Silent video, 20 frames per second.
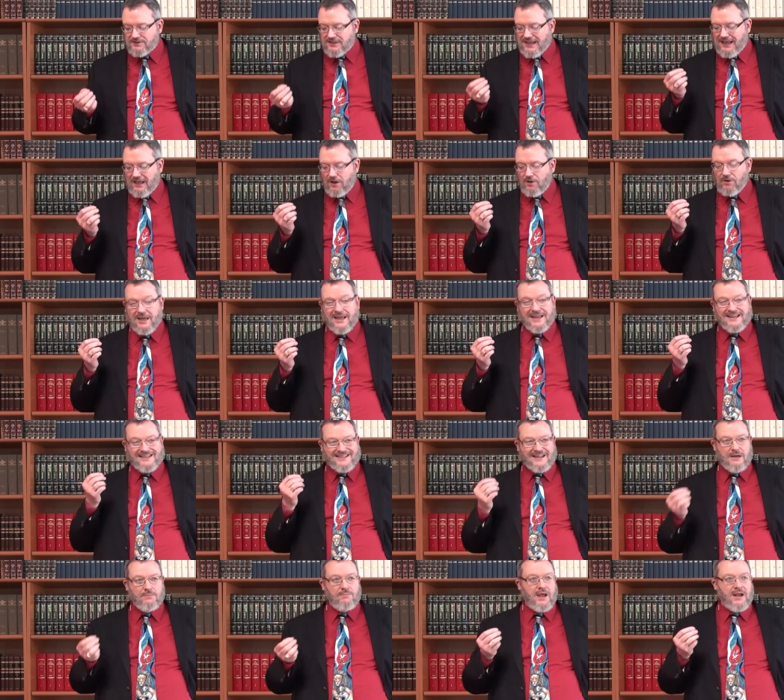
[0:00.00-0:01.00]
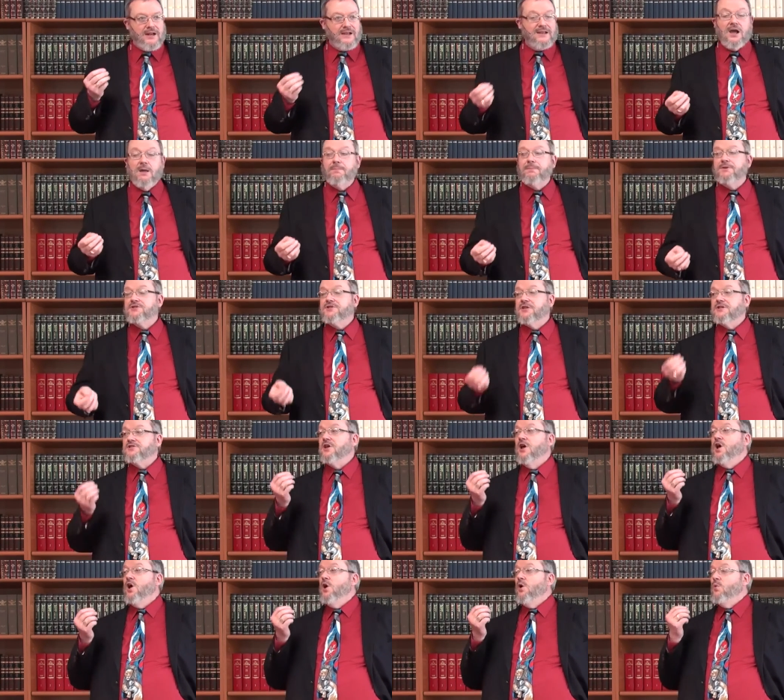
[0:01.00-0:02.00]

to how Nimrod accomplished this,